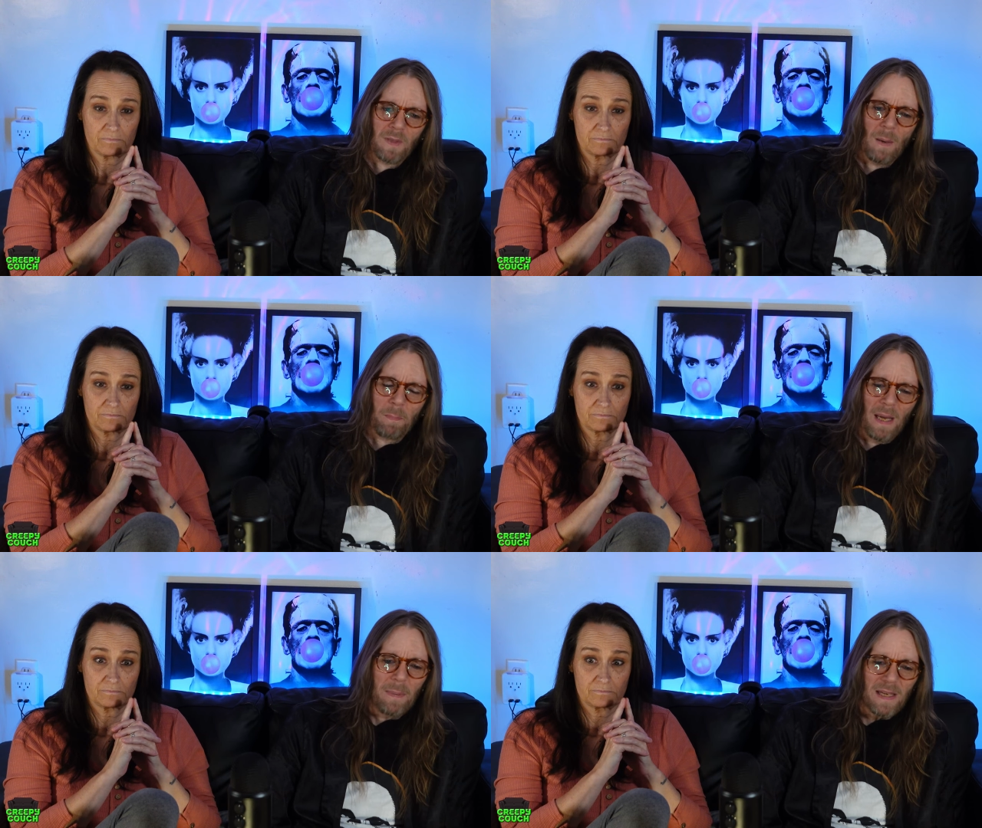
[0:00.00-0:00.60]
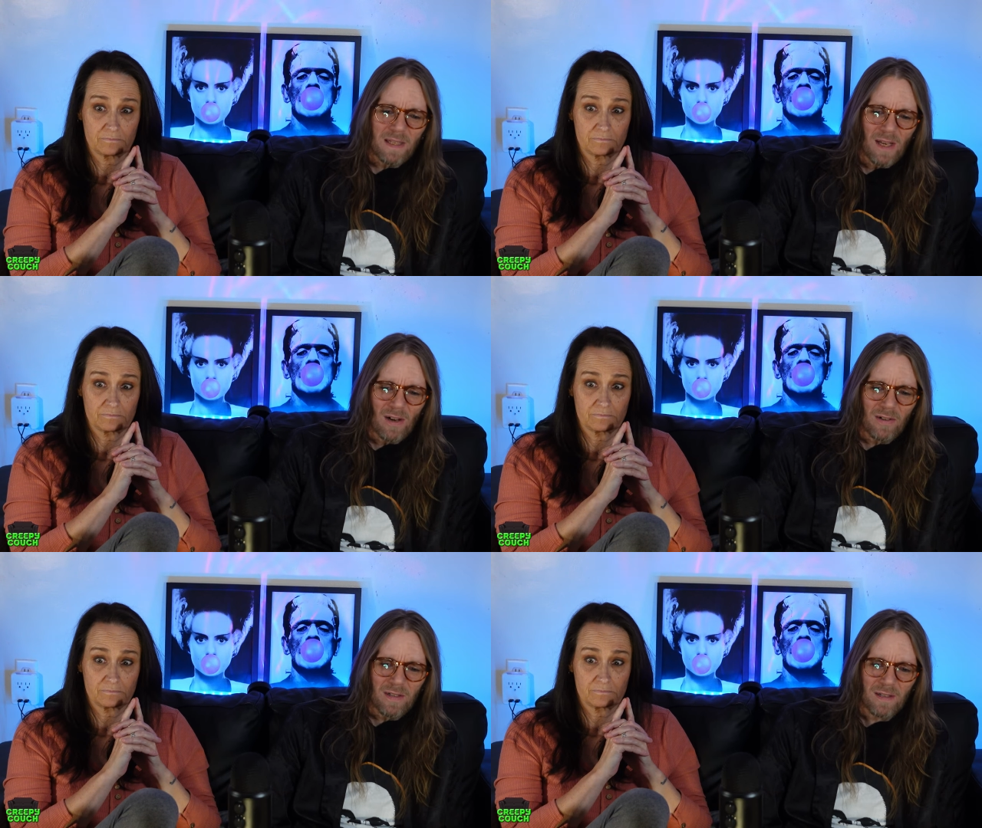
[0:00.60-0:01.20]
Speaker 1: The
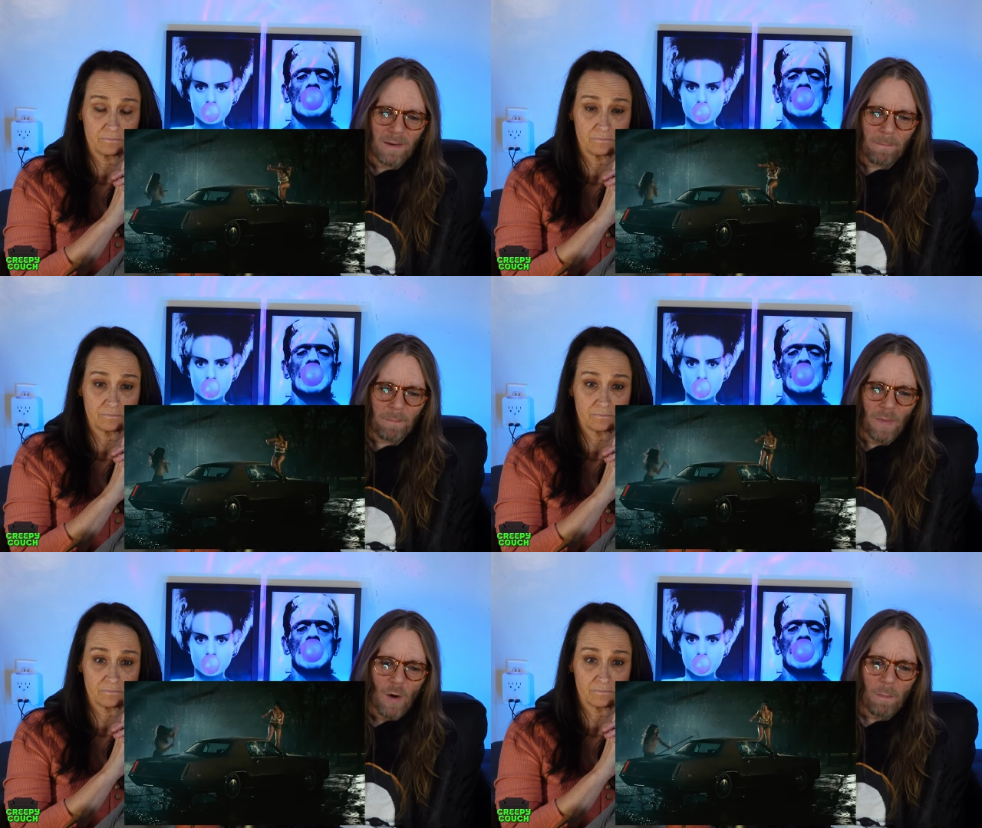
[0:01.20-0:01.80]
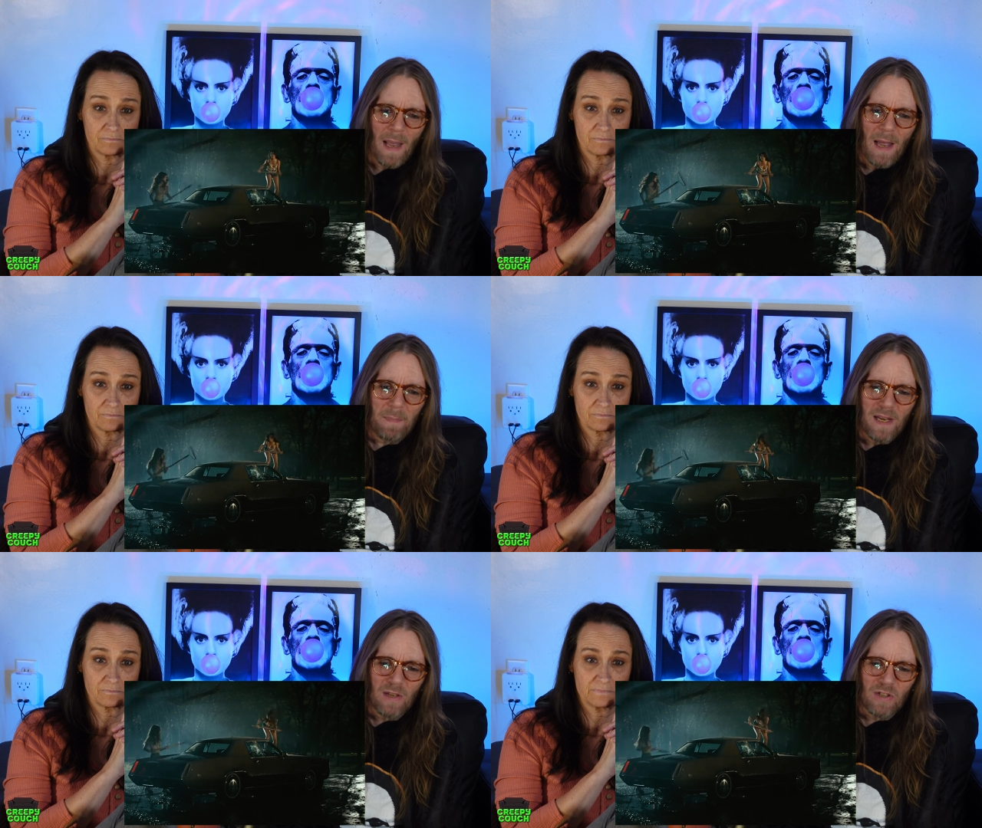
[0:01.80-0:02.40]
babysitters? They're
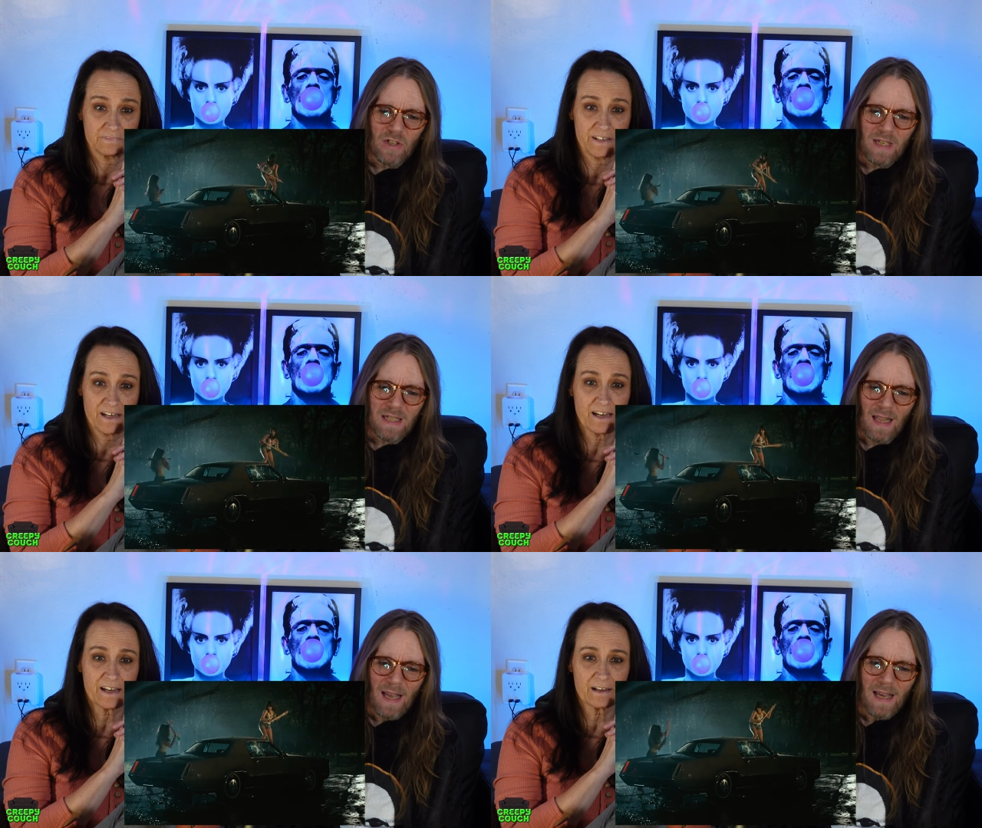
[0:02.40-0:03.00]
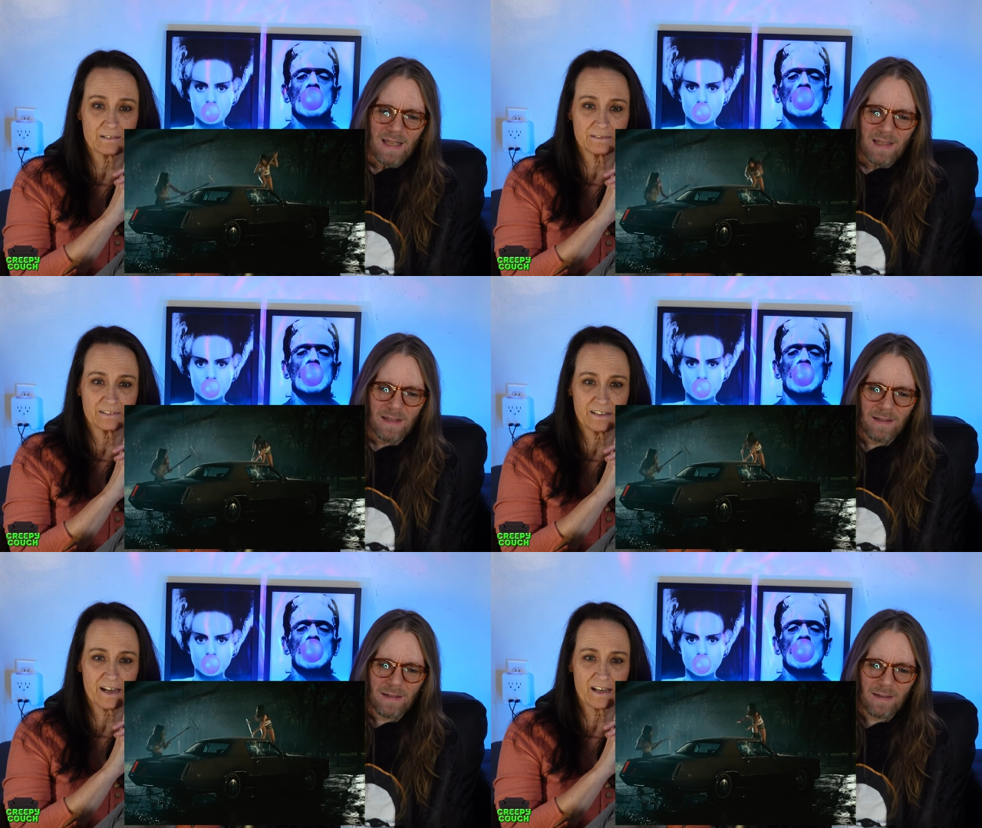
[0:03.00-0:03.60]
mad because she's late?
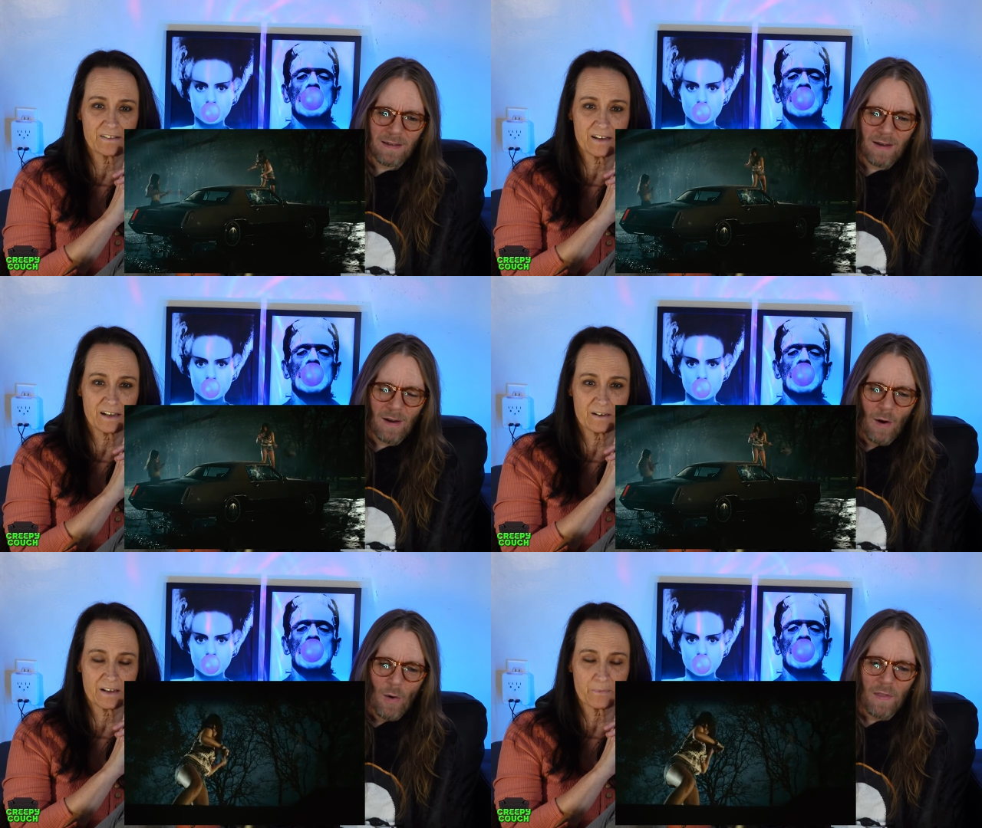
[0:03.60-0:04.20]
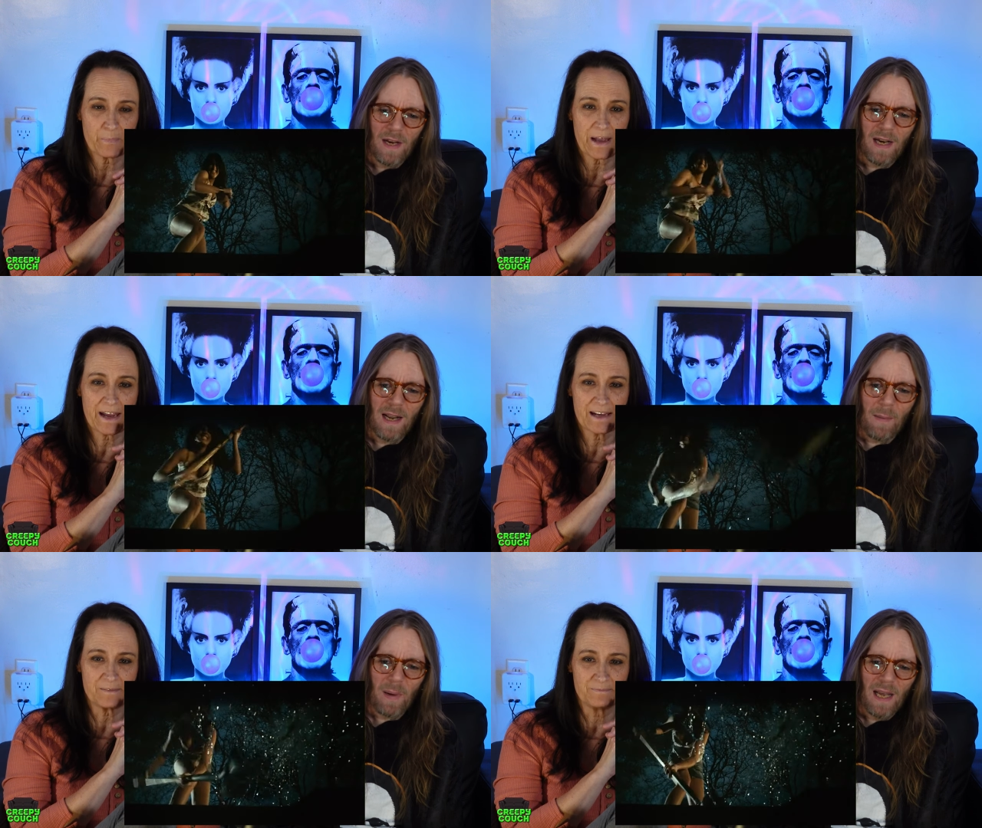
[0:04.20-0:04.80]
Get,
Speaker 2: yeah, and they didn't oh, get they
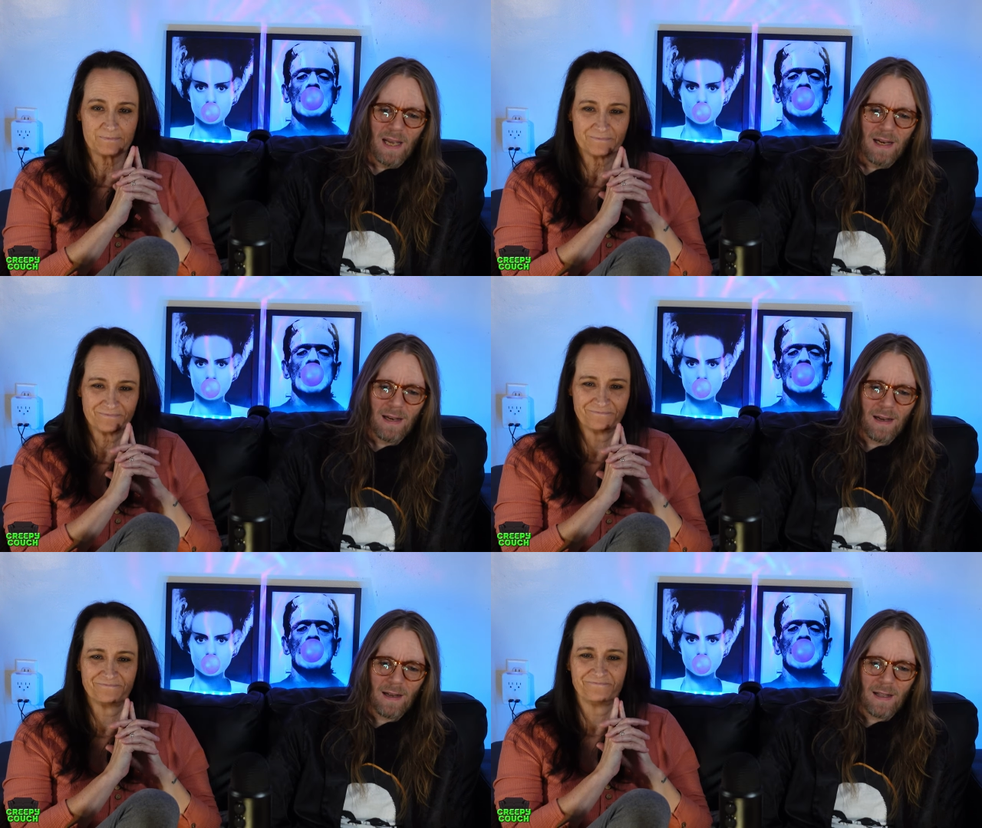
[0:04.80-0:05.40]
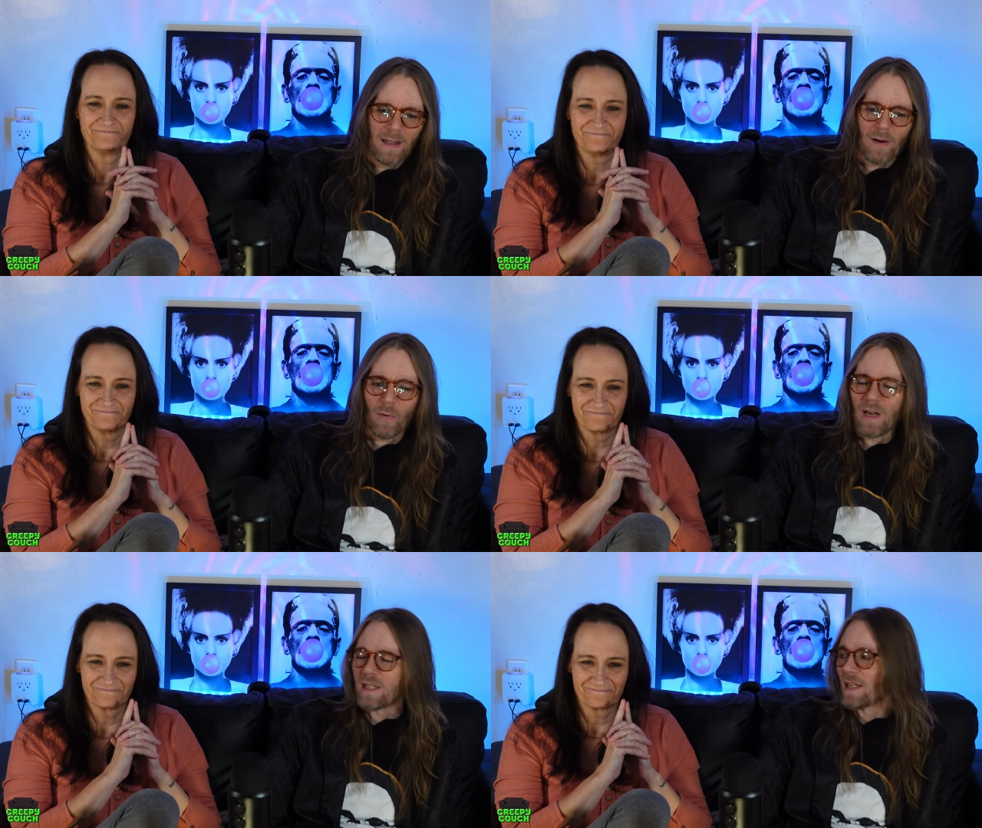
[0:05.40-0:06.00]
paid. didn't get
Speaker 1: paid? The
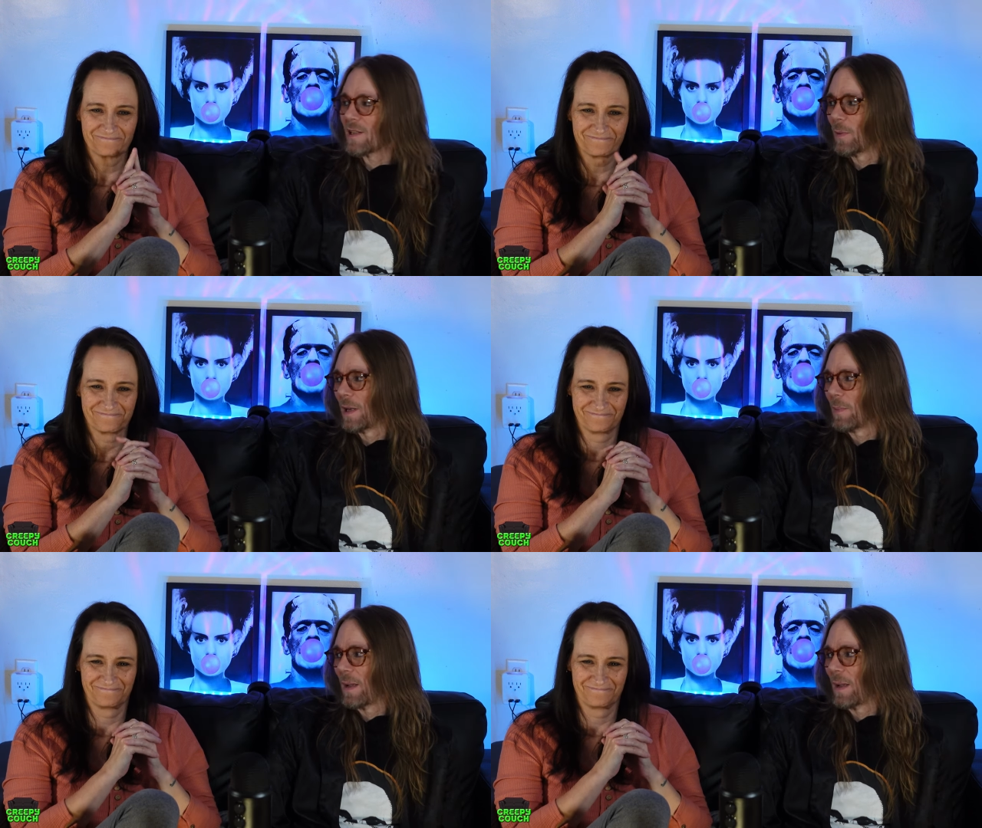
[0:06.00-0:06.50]
crazy twin